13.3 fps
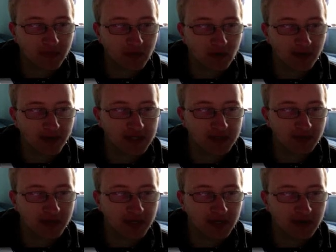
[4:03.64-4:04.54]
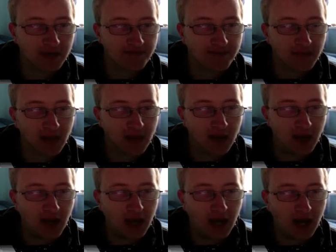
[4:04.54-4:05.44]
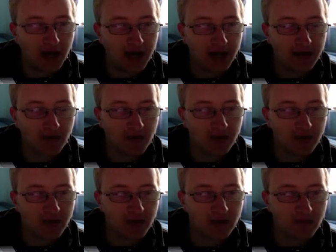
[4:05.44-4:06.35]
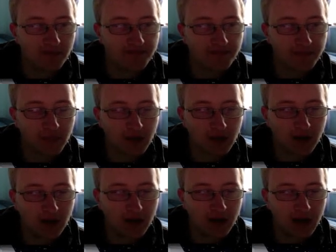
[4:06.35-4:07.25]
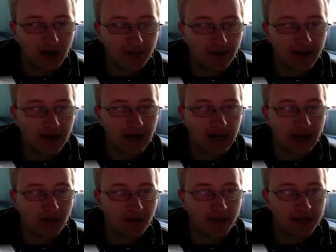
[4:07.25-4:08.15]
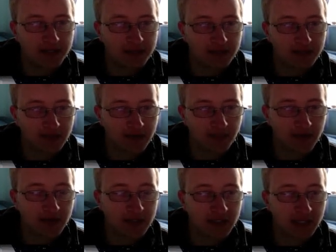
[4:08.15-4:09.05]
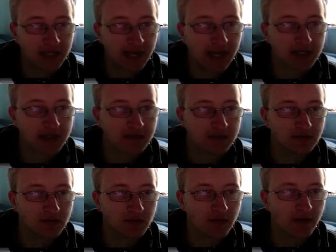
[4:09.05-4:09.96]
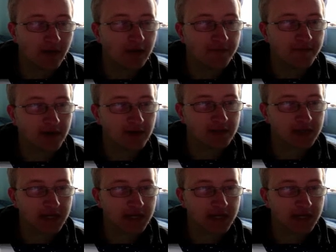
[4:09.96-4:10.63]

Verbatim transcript: on this one here, and then it will um, allow this computer to connect to your mobile phone's